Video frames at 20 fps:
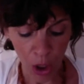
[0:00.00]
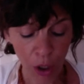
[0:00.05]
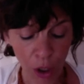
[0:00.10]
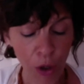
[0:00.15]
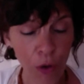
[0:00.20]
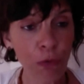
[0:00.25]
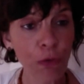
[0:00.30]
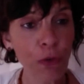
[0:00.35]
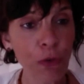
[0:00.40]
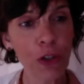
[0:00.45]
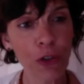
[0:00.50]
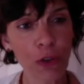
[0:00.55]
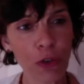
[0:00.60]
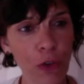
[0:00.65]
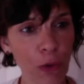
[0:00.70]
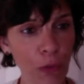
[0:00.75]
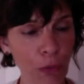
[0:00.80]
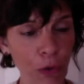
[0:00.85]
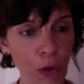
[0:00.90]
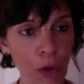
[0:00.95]
First
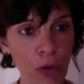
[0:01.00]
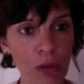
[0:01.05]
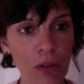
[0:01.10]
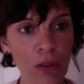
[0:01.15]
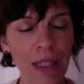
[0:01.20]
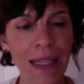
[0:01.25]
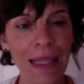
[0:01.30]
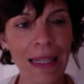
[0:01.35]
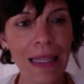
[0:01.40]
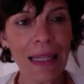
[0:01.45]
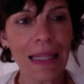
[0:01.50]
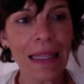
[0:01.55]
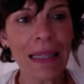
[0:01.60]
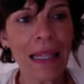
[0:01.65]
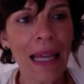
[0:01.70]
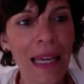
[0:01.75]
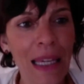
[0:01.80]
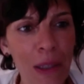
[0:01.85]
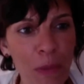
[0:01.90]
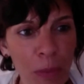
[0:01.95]
of all,
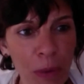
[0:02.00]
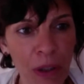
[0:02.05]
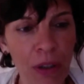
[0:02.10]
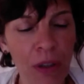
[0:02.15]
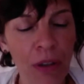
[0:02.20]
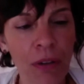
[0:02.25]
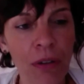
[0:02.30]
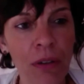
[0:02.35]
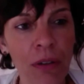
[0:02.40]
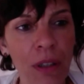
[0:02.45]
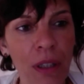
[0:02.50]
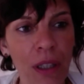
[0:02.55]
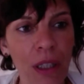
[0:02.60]
labor,